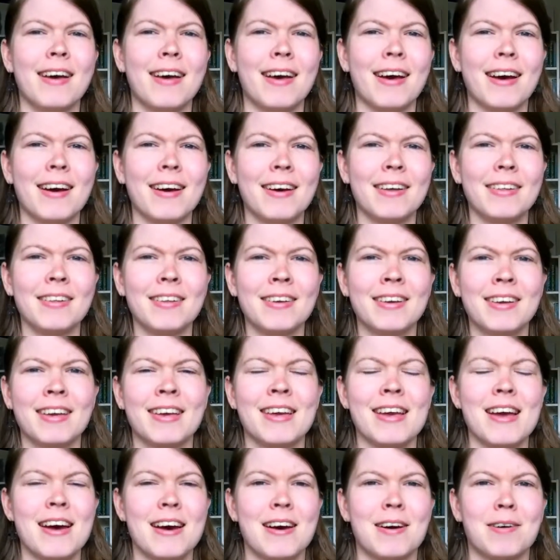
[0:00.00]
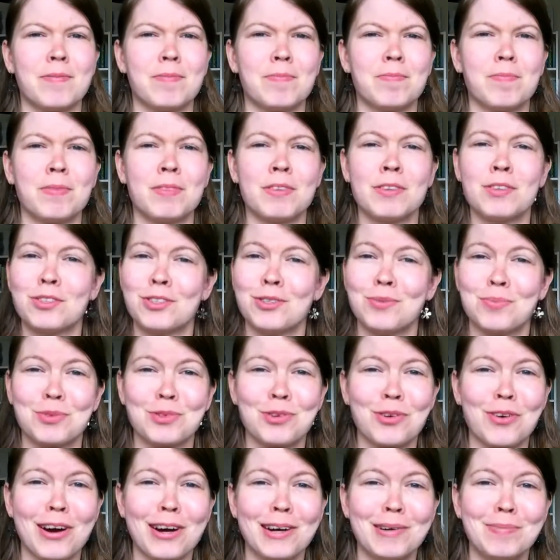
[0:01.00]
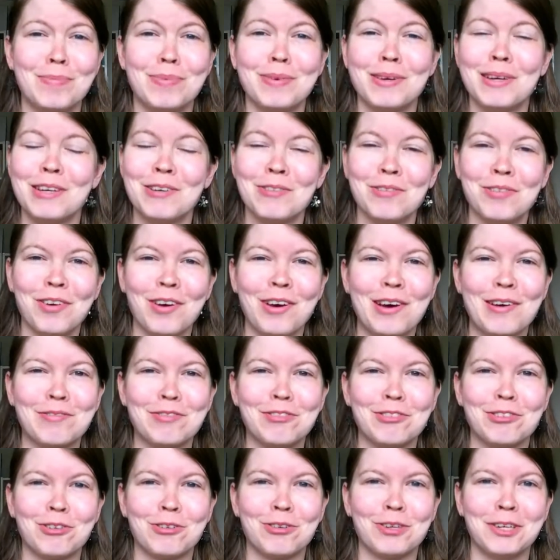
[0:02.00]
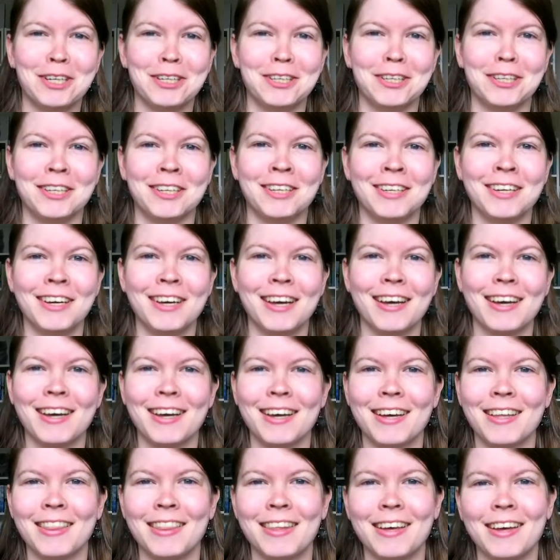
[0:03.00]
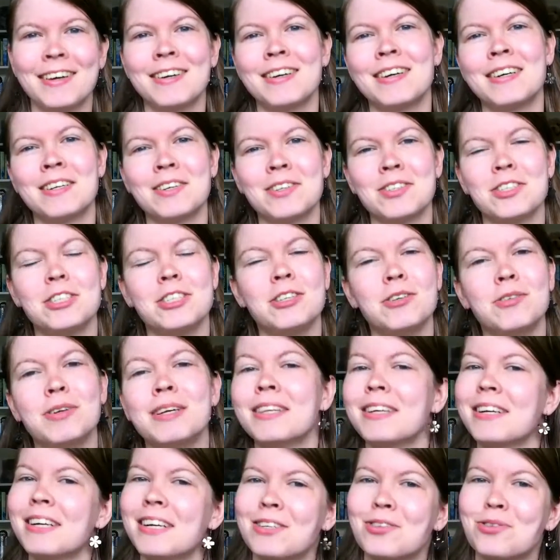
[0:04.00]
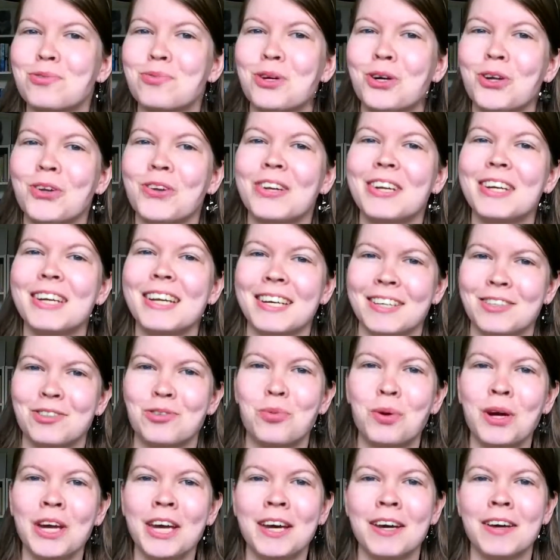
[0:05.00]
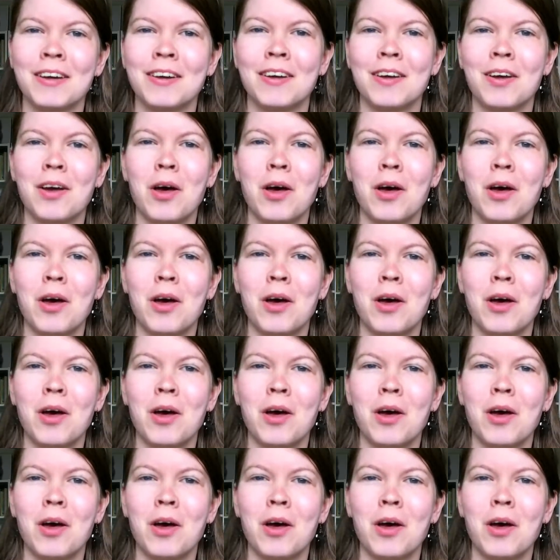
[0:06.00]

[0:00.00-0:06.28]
And yeah, subscribe if you haven't already. And then I'll see you in the next one, next week.